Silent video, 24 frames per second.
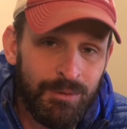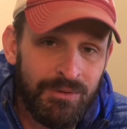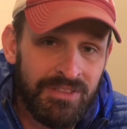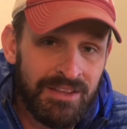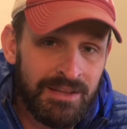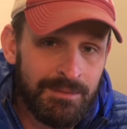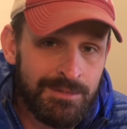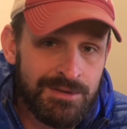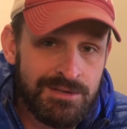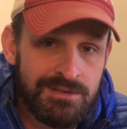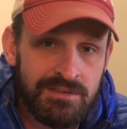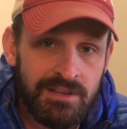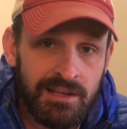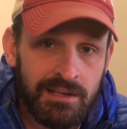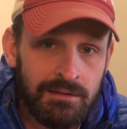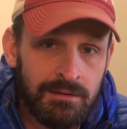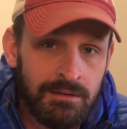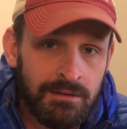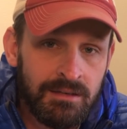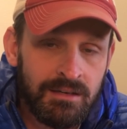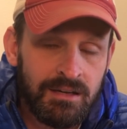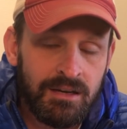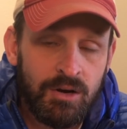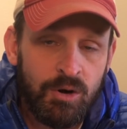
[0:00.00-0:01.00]
with them is they
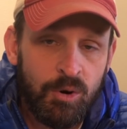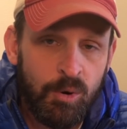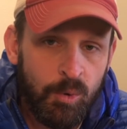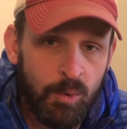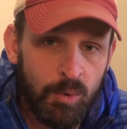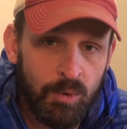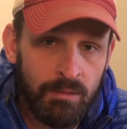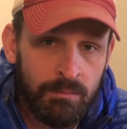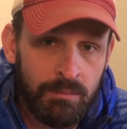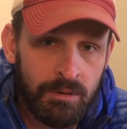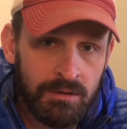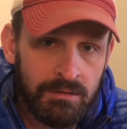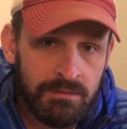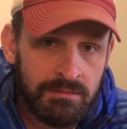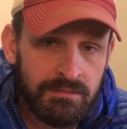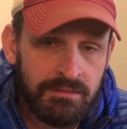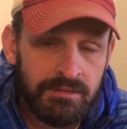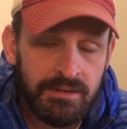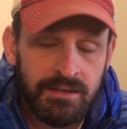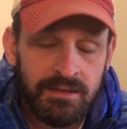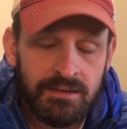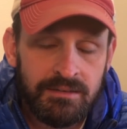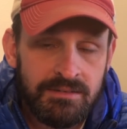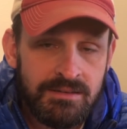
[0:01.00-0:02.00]
look horrible.
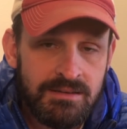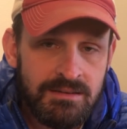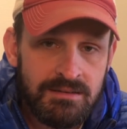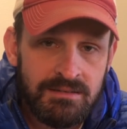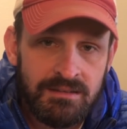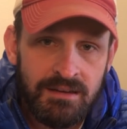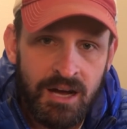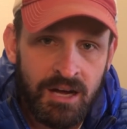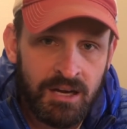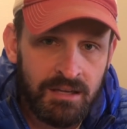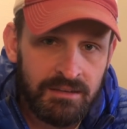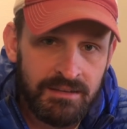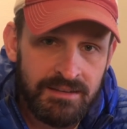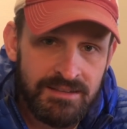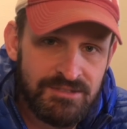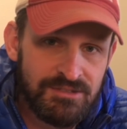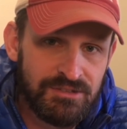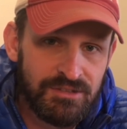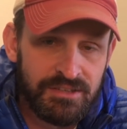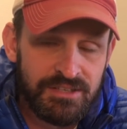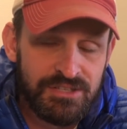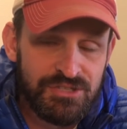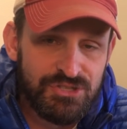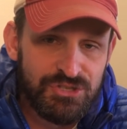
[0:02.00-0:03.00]
They're the ugliest
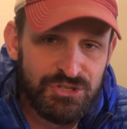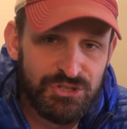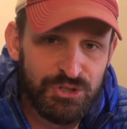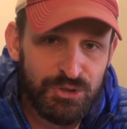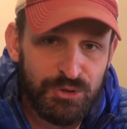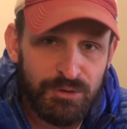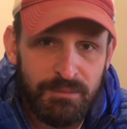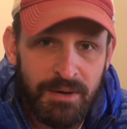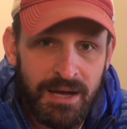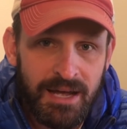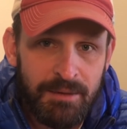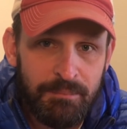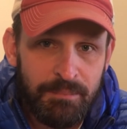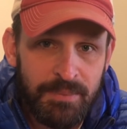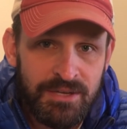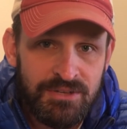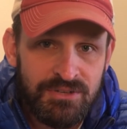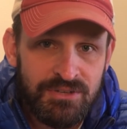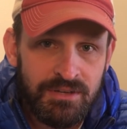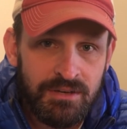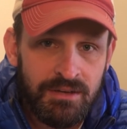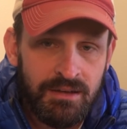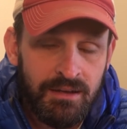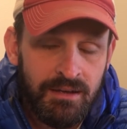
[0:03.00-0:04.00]
looking shoe in my
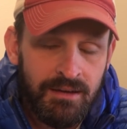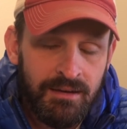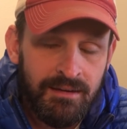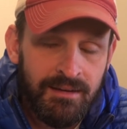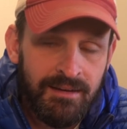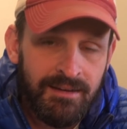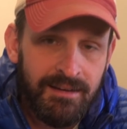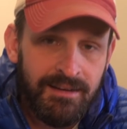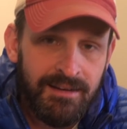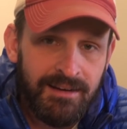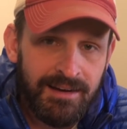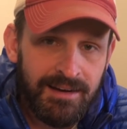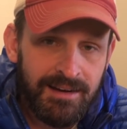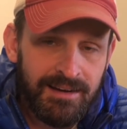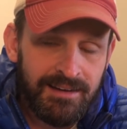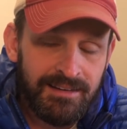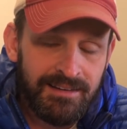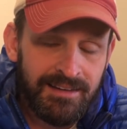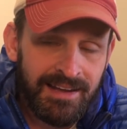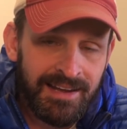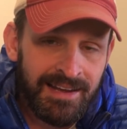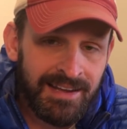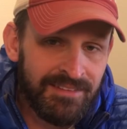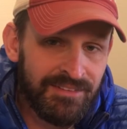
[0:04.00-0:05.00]
opinion.
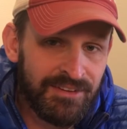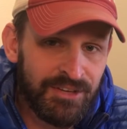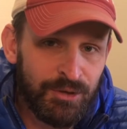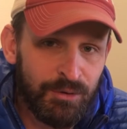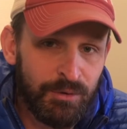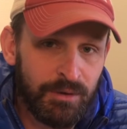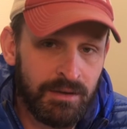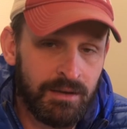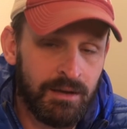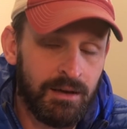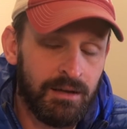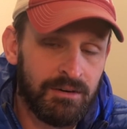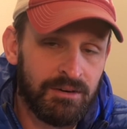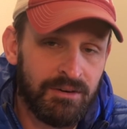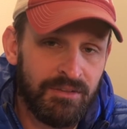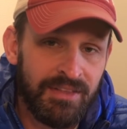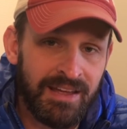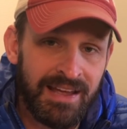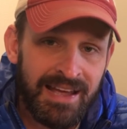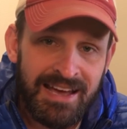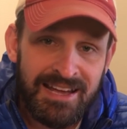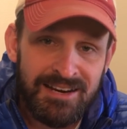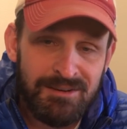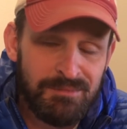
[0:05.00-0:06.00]
And the only color they
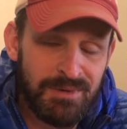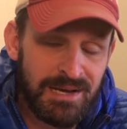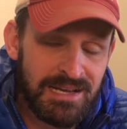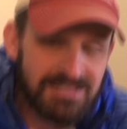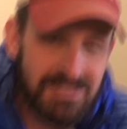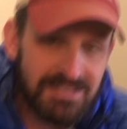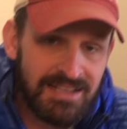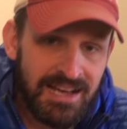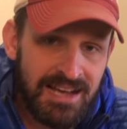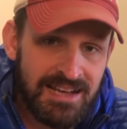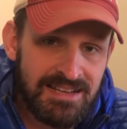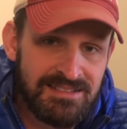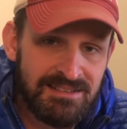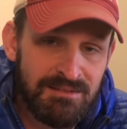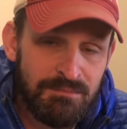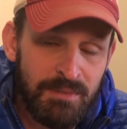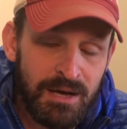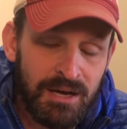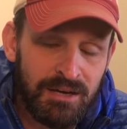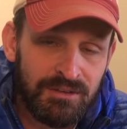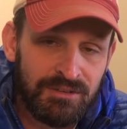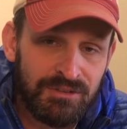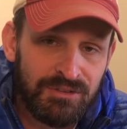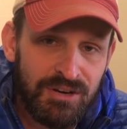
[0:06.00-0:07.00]
had in my size at
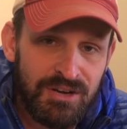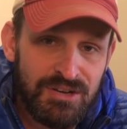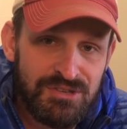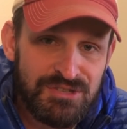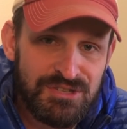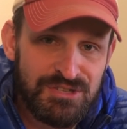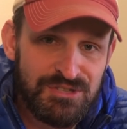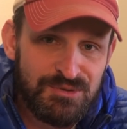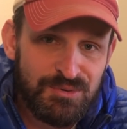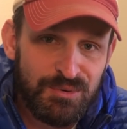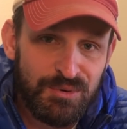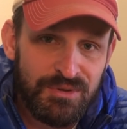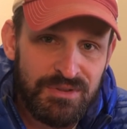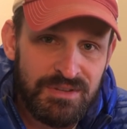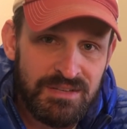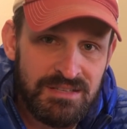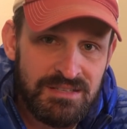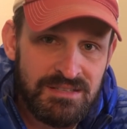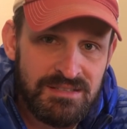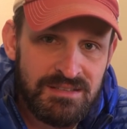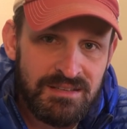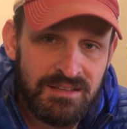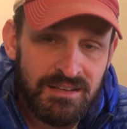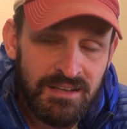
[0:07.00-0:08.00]
Mountain Crossings were
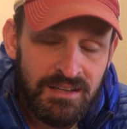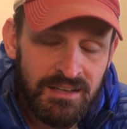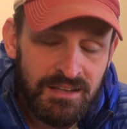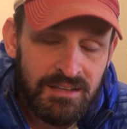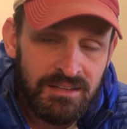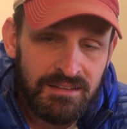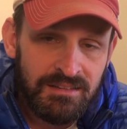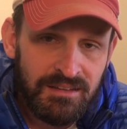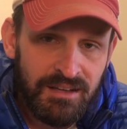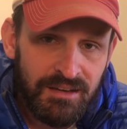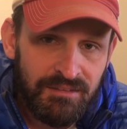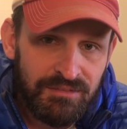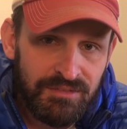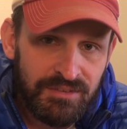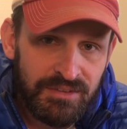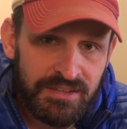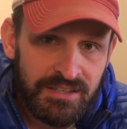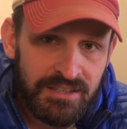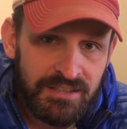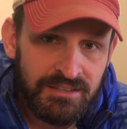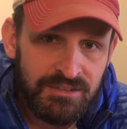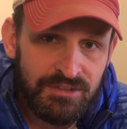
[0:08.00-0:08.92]
these lovely